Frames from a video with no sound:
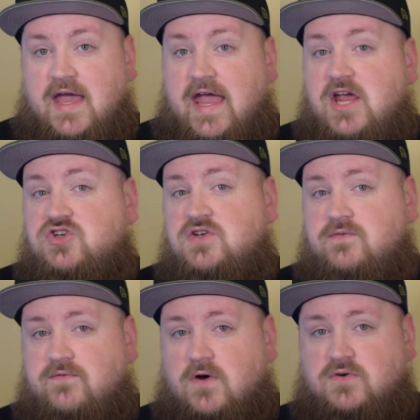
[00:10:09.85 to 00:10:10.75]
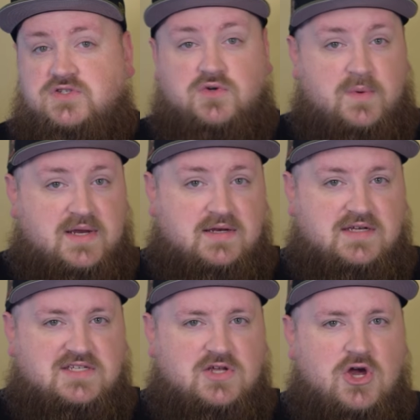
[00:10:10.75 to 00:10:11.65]
aging foes to
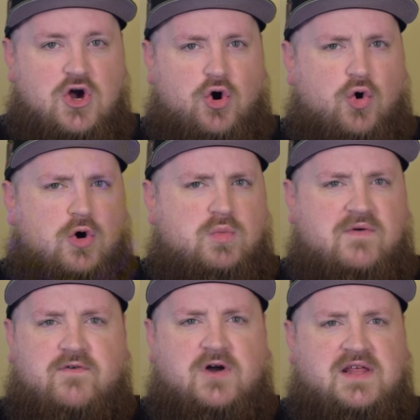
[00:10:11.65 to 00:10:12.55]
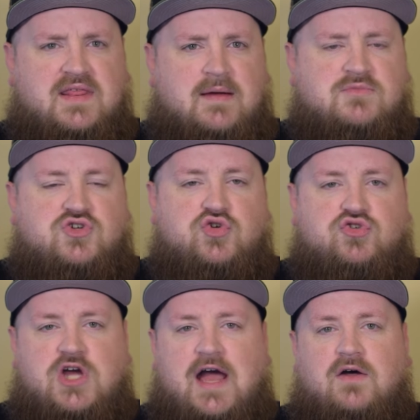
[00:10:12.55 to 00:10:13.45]
weakness or reverting them to
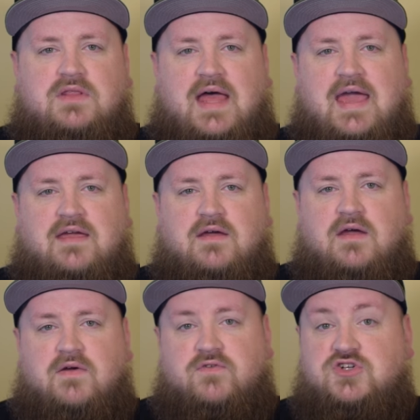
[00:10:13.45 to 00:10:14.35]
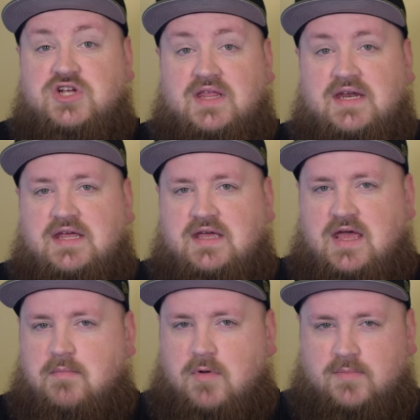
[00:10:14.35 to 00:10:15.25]
childlike fragility
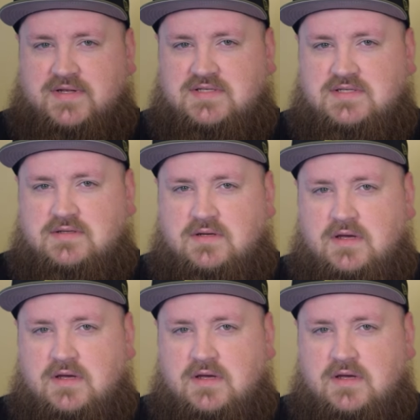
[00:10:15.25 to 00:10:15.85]
in moments.